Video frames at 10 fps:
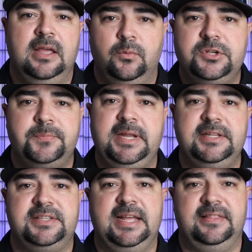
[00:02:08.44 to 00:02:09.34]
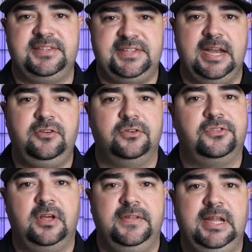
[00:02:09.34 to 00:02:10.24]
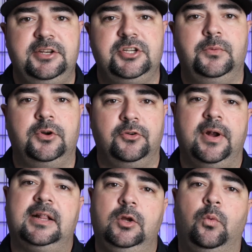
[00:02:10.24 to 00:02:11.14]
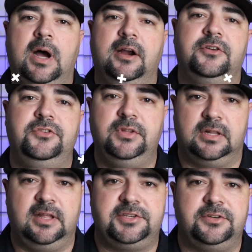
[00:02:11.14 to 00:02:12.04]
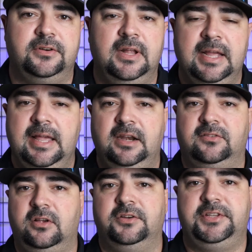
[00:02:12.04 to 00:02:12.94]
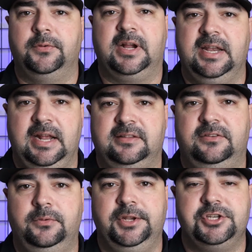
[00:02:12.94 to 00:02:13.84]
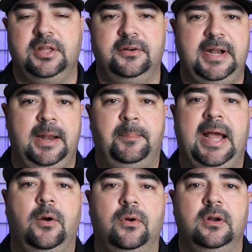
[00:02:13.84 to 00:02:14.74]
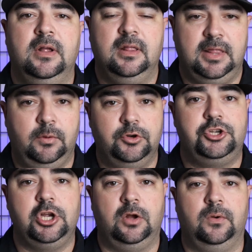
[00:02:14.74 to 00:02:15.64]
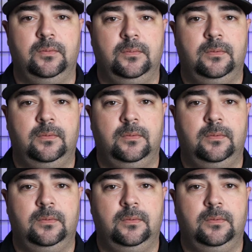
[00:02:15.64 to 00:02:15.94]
which means that the senders on the engine were directly wired to the cluster, and as long as they were connected to each other and had power, they would show.